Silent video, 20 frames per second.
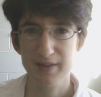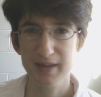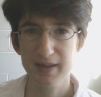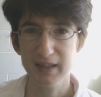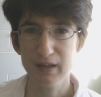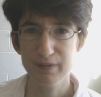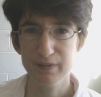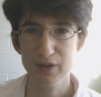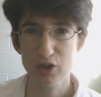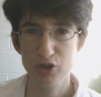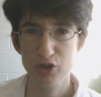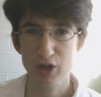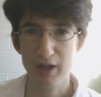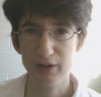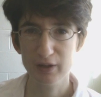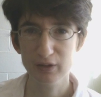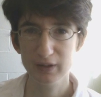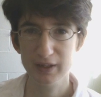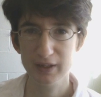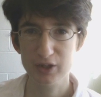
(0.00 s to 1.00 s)
think of a
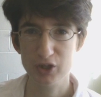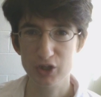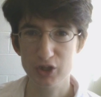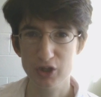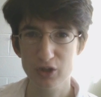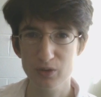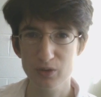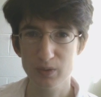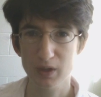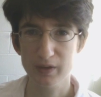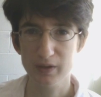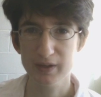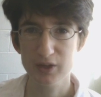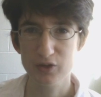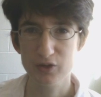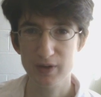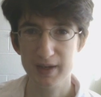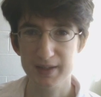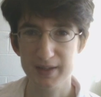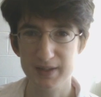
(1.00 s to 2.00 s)
general issue or
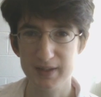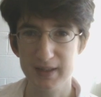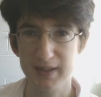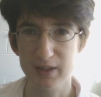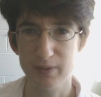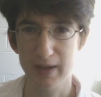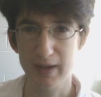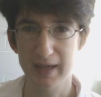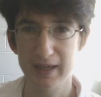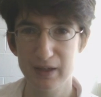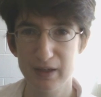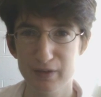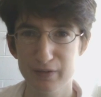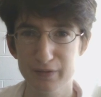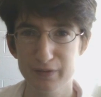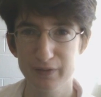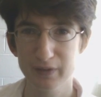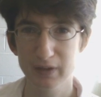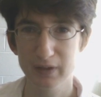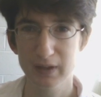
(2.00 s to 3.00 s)
interest that you have.